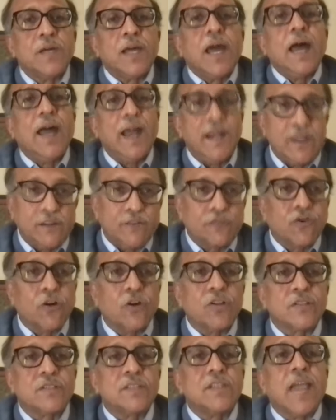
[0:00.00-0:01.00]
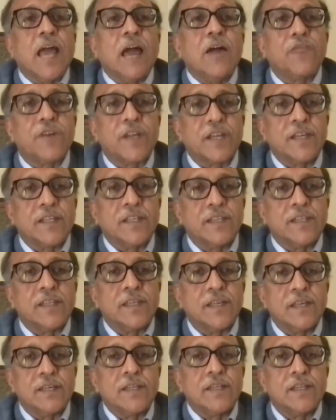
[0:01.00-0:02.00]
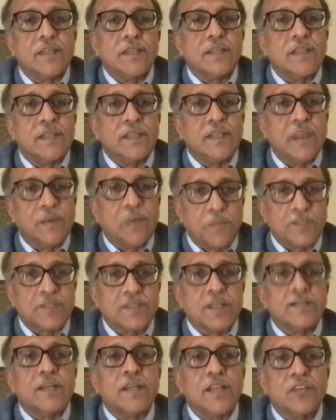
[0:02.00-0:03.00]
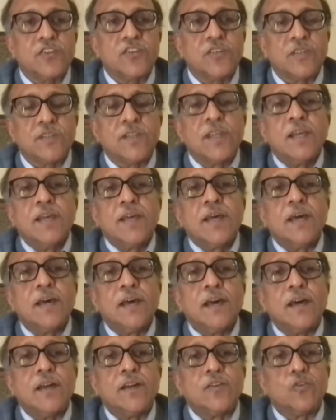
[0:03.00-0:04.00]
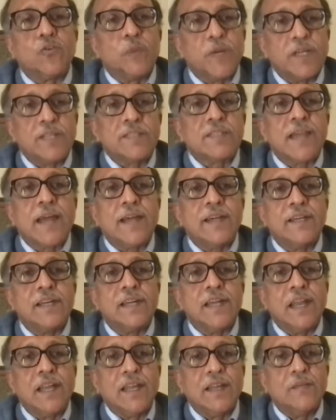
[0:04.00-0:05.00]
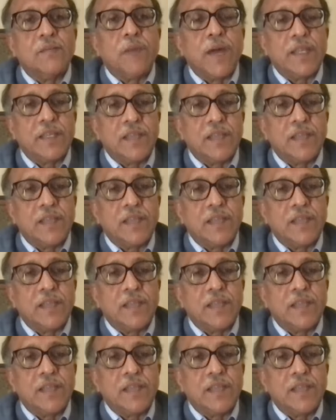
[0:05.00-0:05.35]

and, of course, the African the representation to be decided by the